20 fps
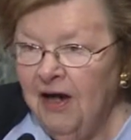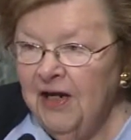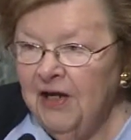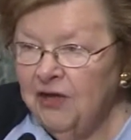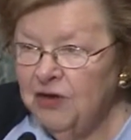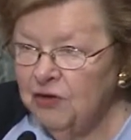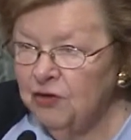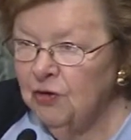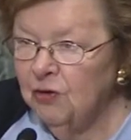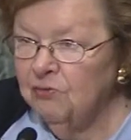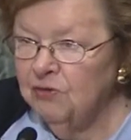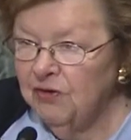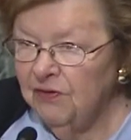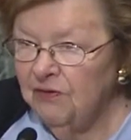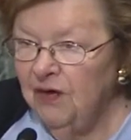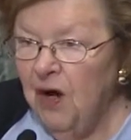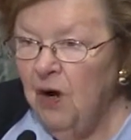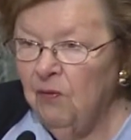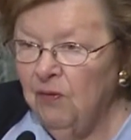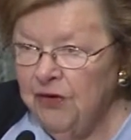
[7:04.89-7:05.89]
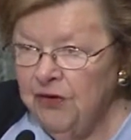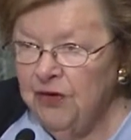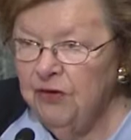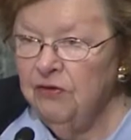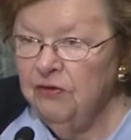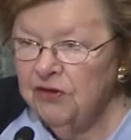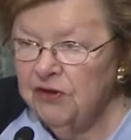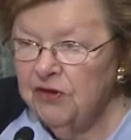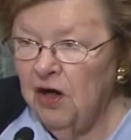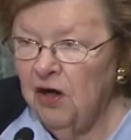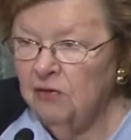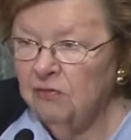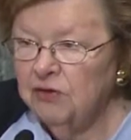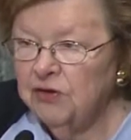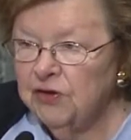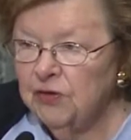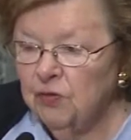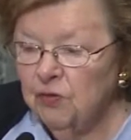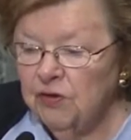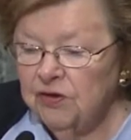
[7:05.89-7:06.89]
in terms of how we use our
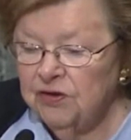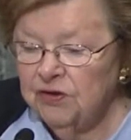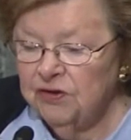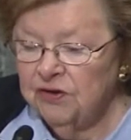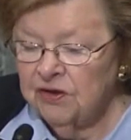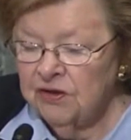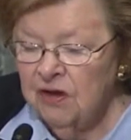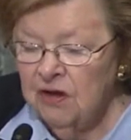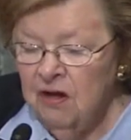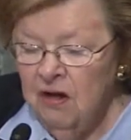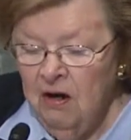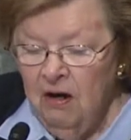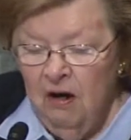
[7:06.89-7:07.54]
resources,